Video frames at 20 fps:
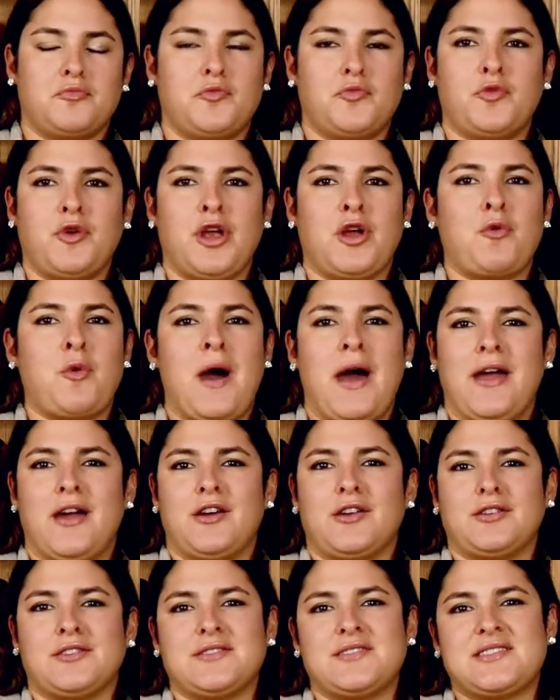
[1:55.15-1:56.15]

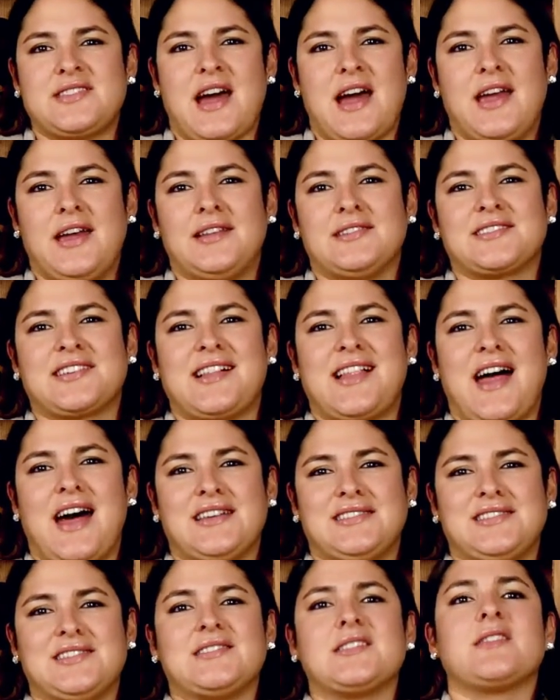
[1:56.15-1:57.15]
required science
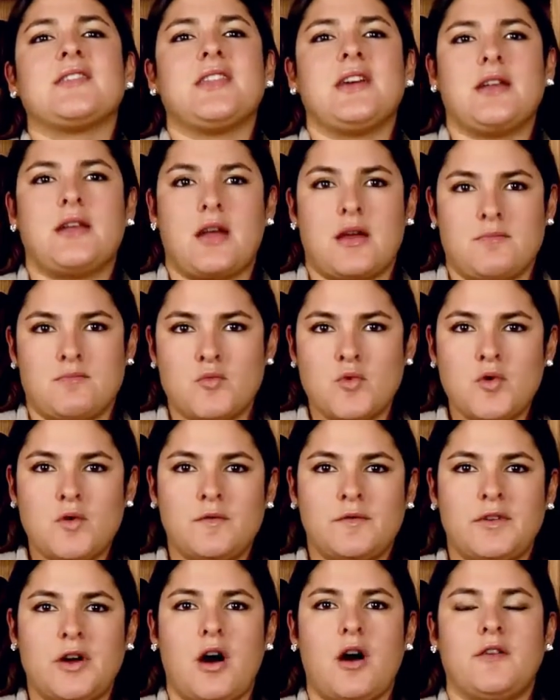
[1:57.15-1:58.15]
classes, and then I
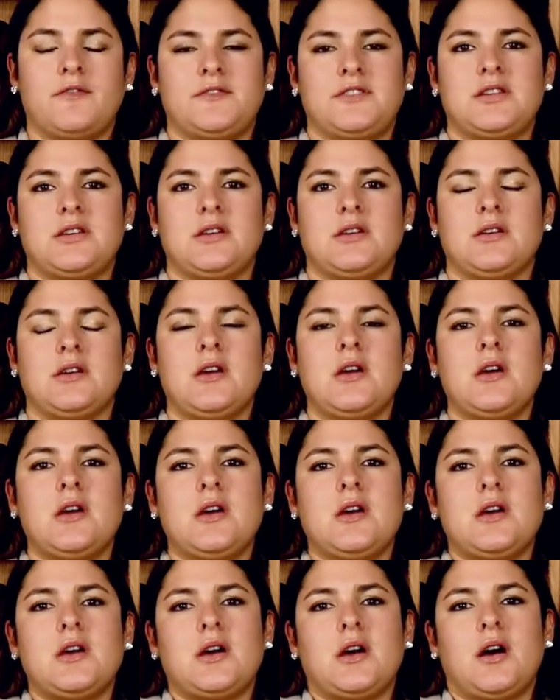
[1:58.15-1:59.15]
moved off to
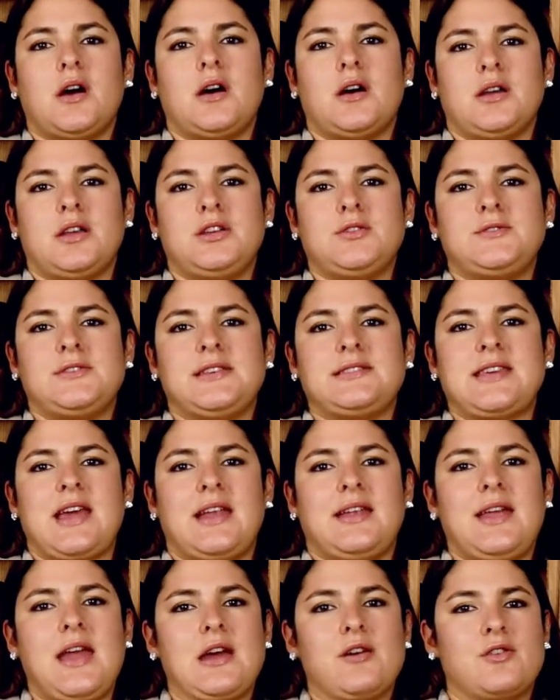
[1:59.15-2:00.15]
UC
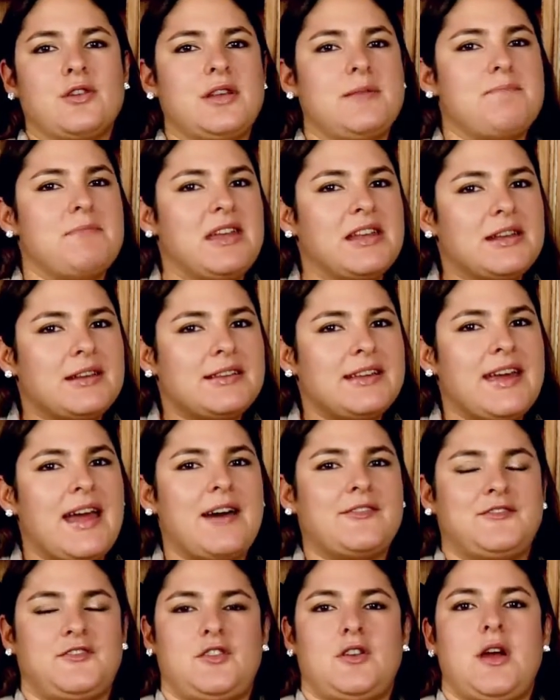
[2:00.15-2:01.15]
San Diego. And immediately
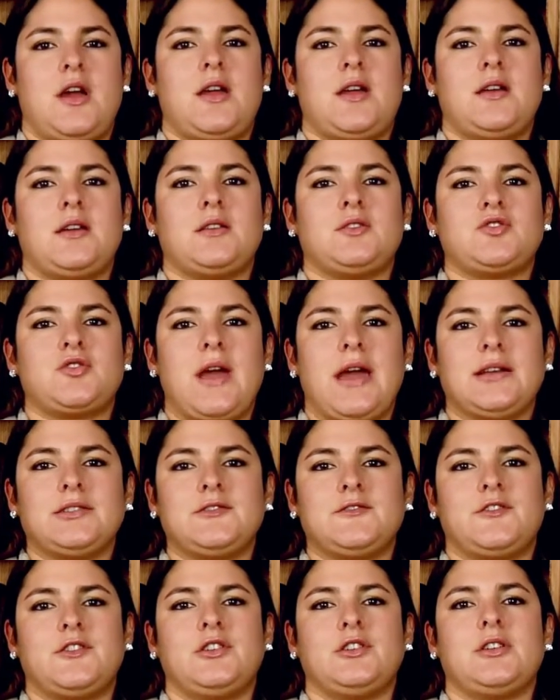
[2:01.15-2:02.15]
after I
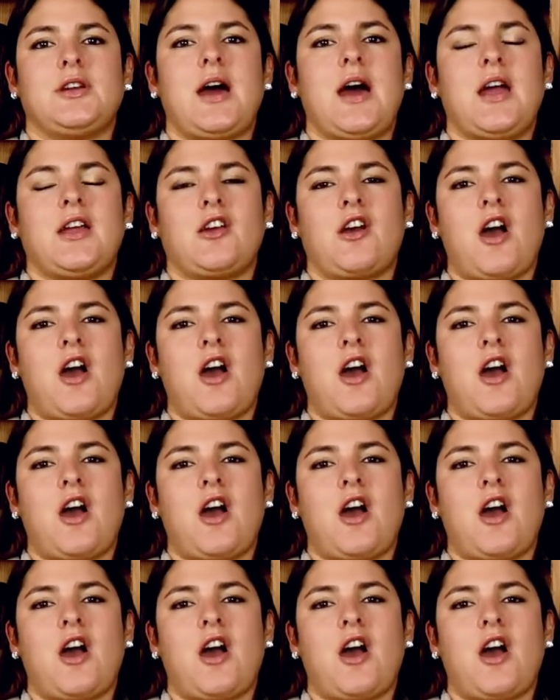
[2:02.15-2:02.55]
transferred, I